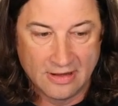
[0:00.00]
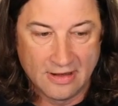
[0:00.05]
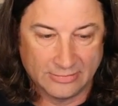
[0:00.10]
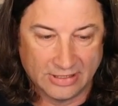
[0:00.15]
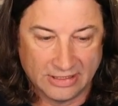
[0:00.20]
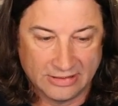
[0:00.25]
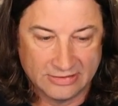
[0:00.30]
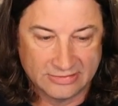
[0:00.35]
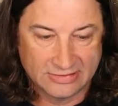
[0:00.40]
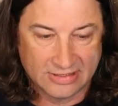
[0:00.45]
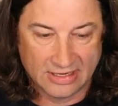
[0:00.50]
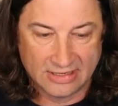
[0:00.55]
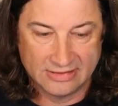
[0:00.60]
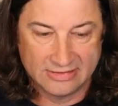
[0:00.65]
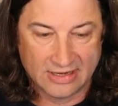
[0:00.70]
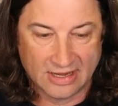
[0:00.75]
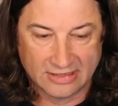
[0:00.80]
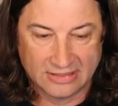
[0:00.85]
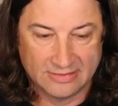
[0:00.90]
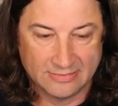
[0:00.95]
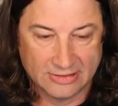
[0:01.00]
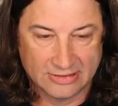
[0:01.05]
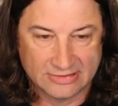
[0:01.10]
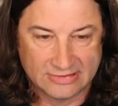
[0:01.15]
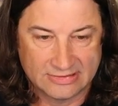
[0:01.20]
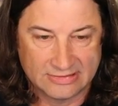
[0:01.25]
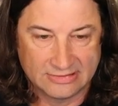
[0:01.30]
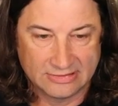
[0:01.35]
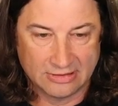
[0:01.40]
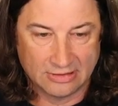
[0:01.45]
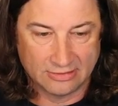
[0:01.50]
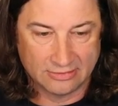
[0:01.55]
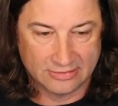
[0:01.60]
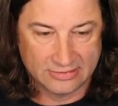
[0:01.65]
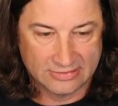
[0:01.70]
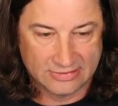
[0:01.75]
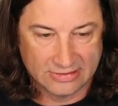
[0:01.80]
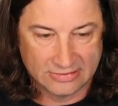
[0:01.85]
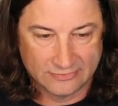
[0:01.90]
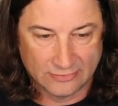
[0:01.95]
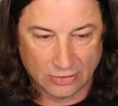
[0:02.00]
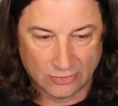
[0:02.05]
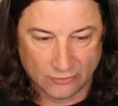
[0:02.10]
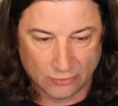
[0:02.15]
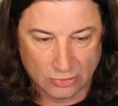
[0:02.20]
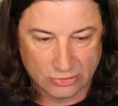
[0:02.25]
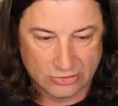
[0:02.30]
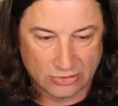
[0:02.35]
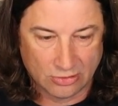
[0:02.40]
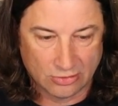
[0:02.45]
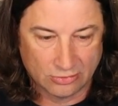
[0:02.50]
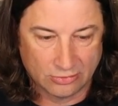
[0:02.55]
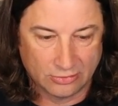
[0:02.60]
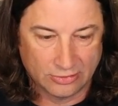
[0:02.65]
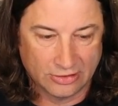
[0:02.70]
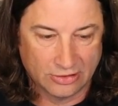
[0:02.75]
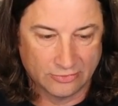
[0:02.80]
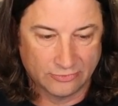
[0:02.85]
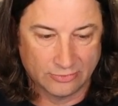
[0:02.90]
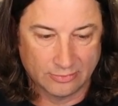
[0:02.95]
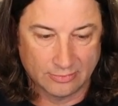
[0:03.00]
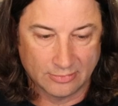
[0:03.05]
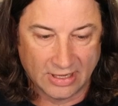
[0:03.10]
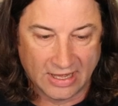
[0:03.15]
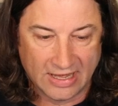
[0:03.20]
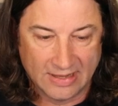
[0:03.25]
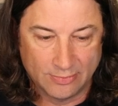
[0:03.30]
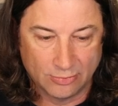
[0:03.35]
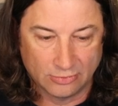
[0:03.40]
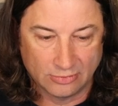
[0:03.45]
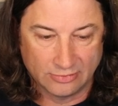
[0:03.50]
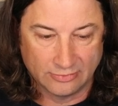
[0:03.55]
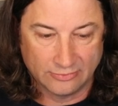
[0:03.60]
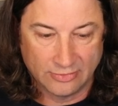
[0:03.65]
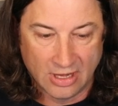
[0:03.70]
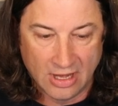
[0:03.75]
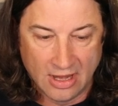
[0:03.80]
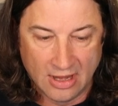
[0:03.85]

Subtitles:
And this kind of documents, this very first article here from April of